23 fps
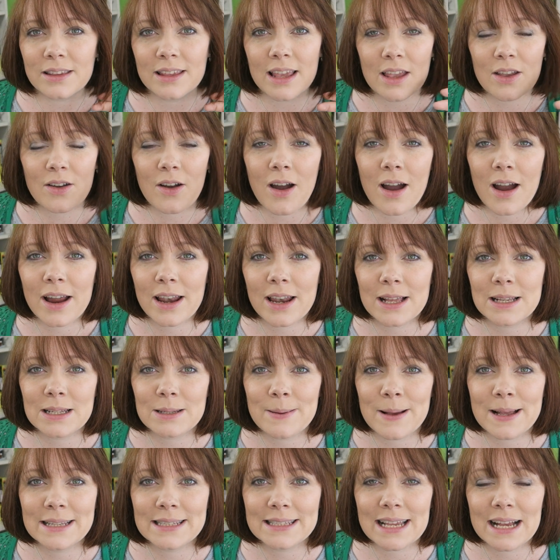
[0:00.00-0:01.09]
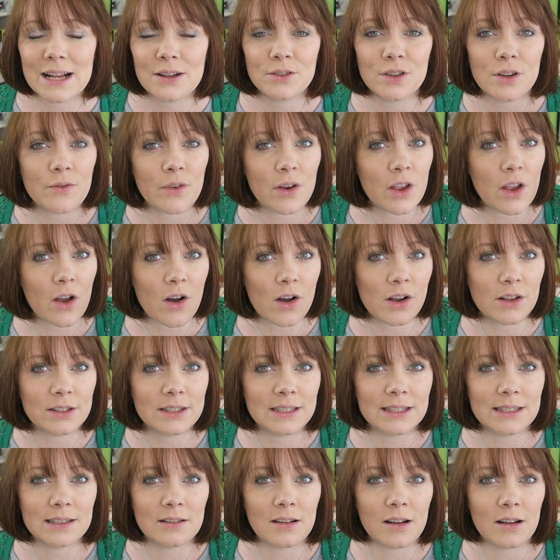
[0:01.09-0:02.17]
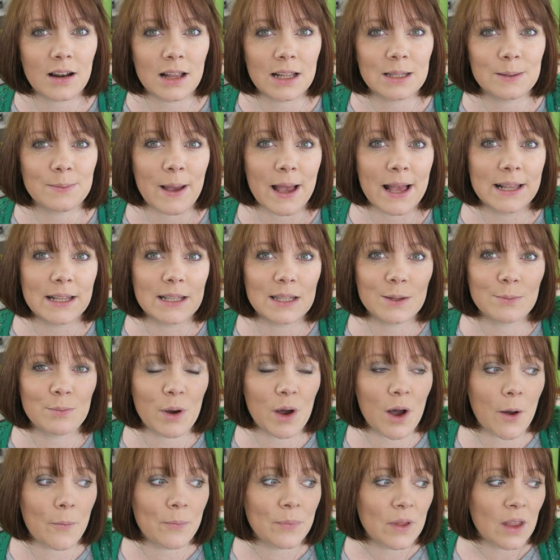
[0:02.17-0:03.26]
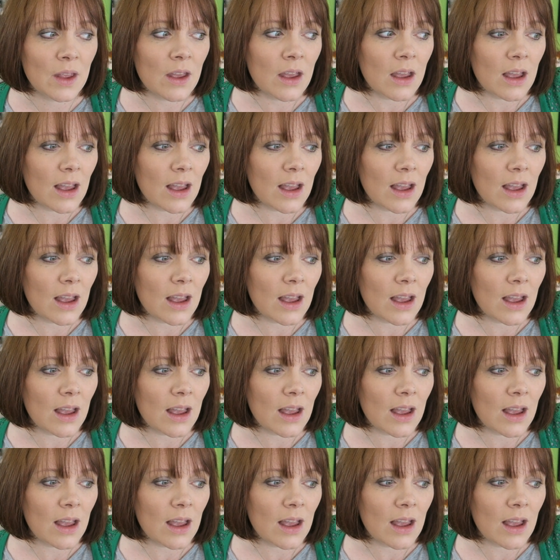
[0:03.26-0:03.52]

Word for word: get your highlighter pens out. Don't write your answers in highlighter pens, but